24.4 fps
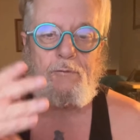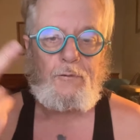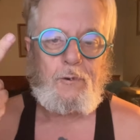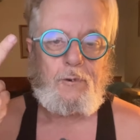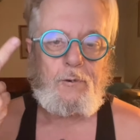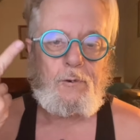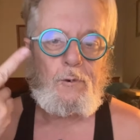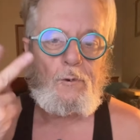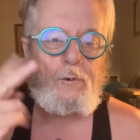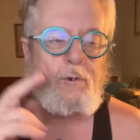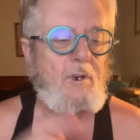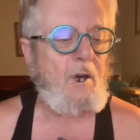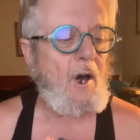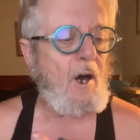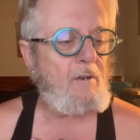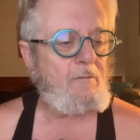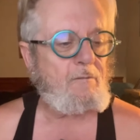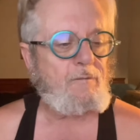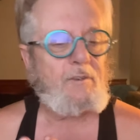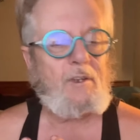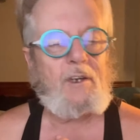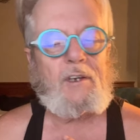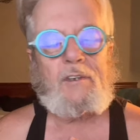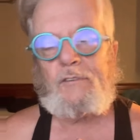two
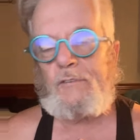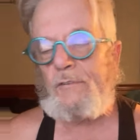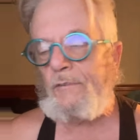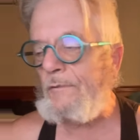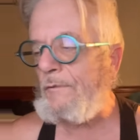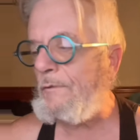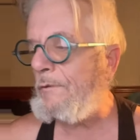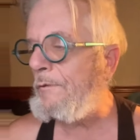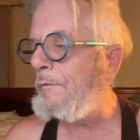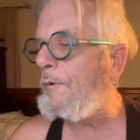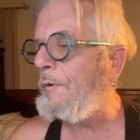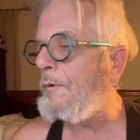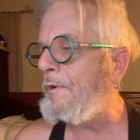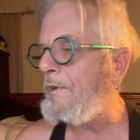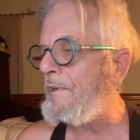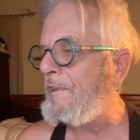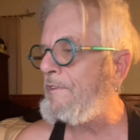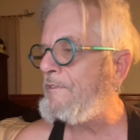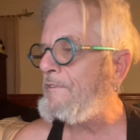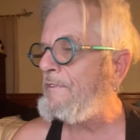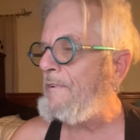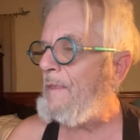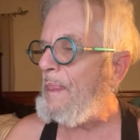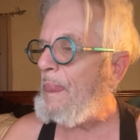conflicts, two
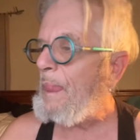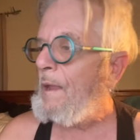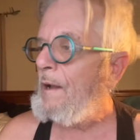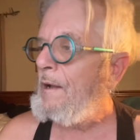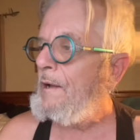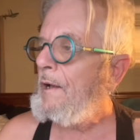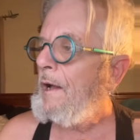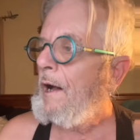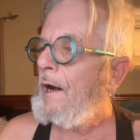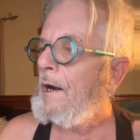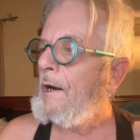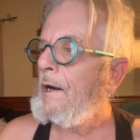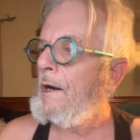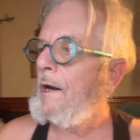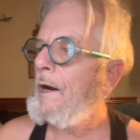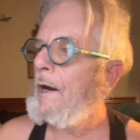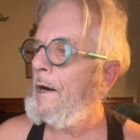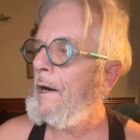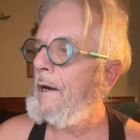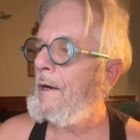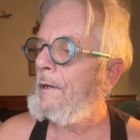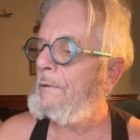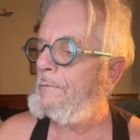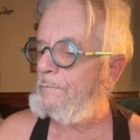wars.
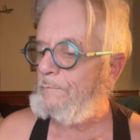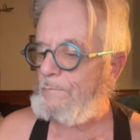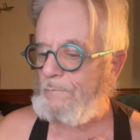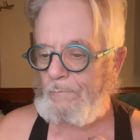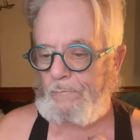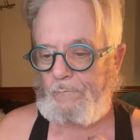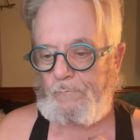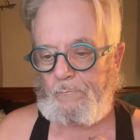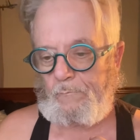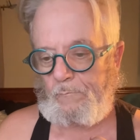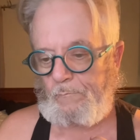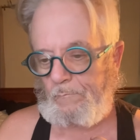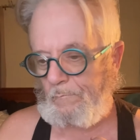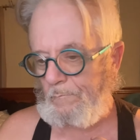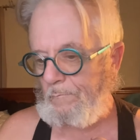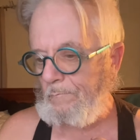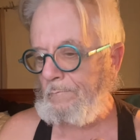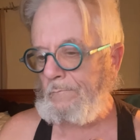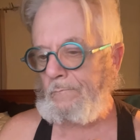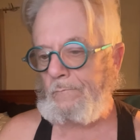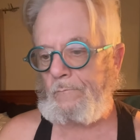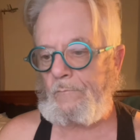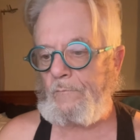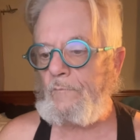Um,
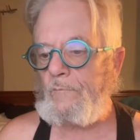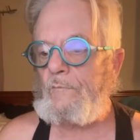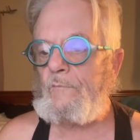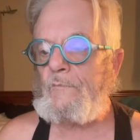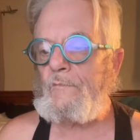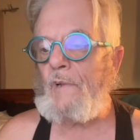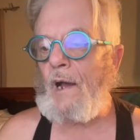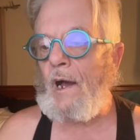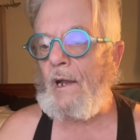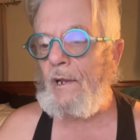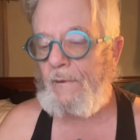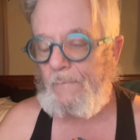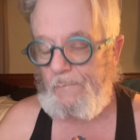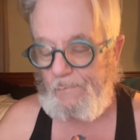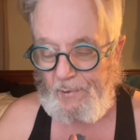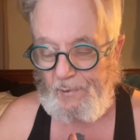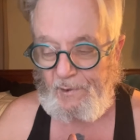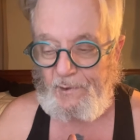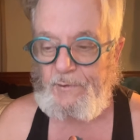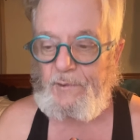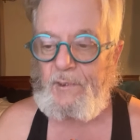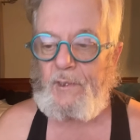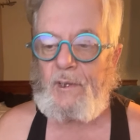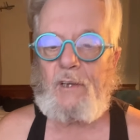I have
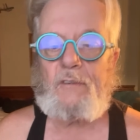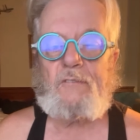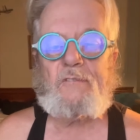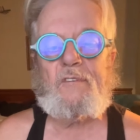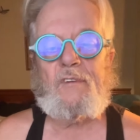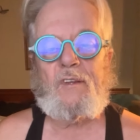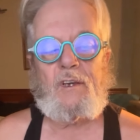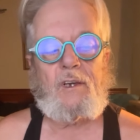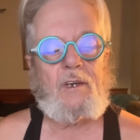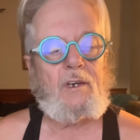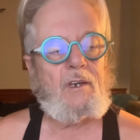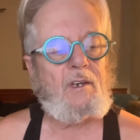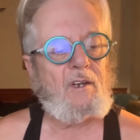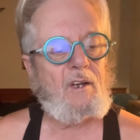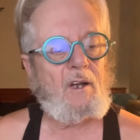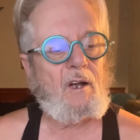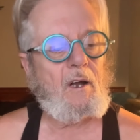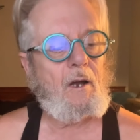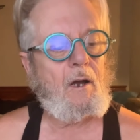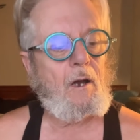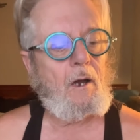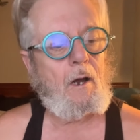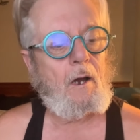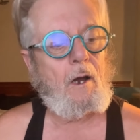PTSD.
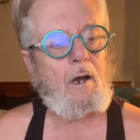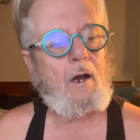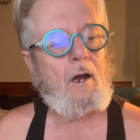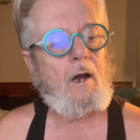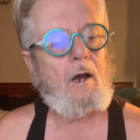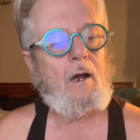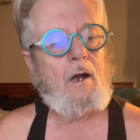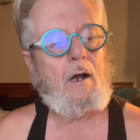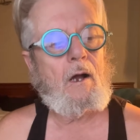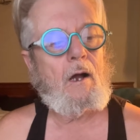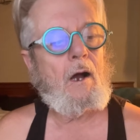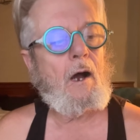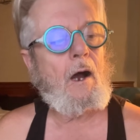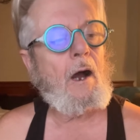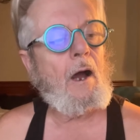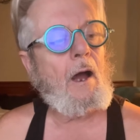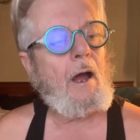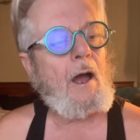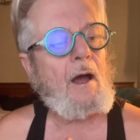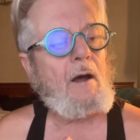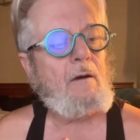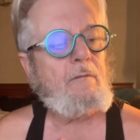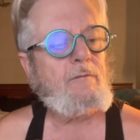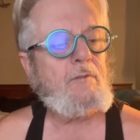Uh, I
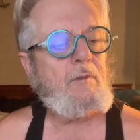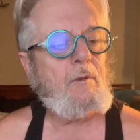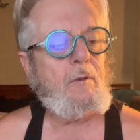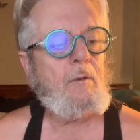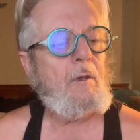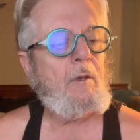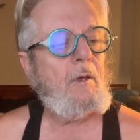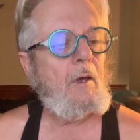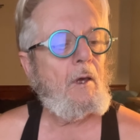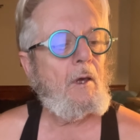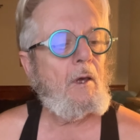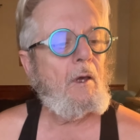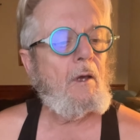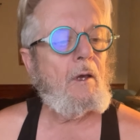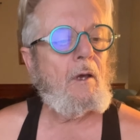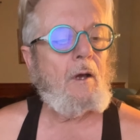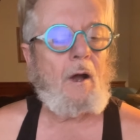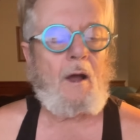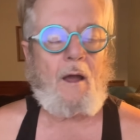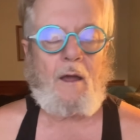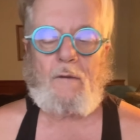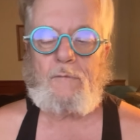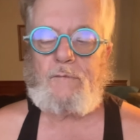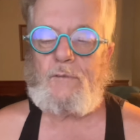have to
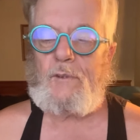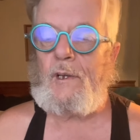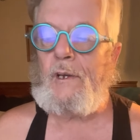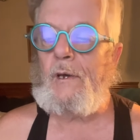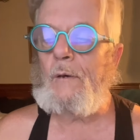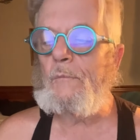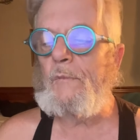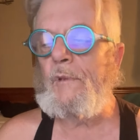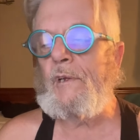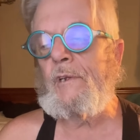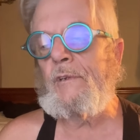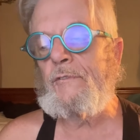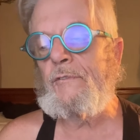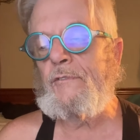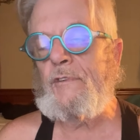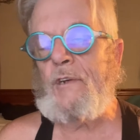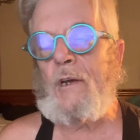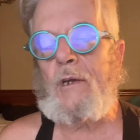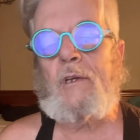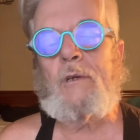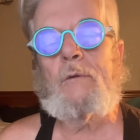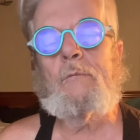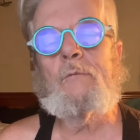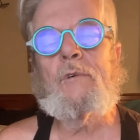I have to come in and
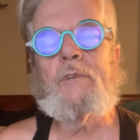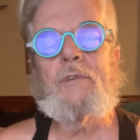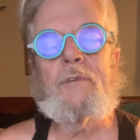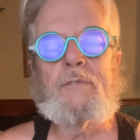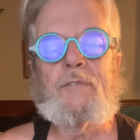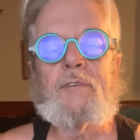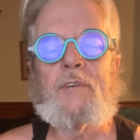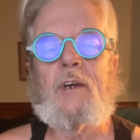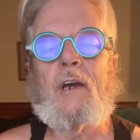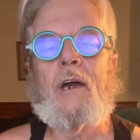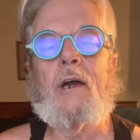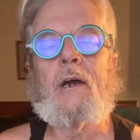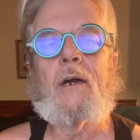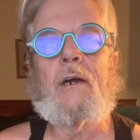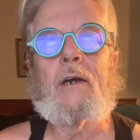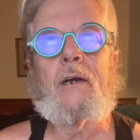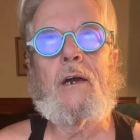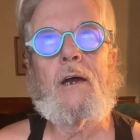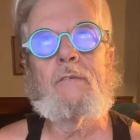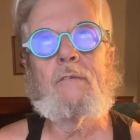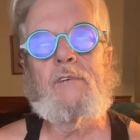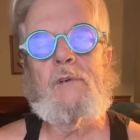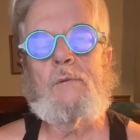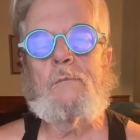check in with the
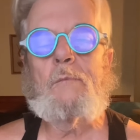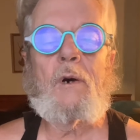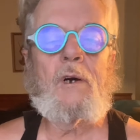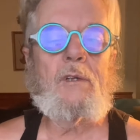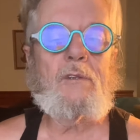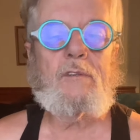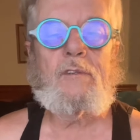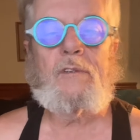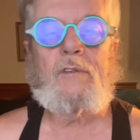VA every month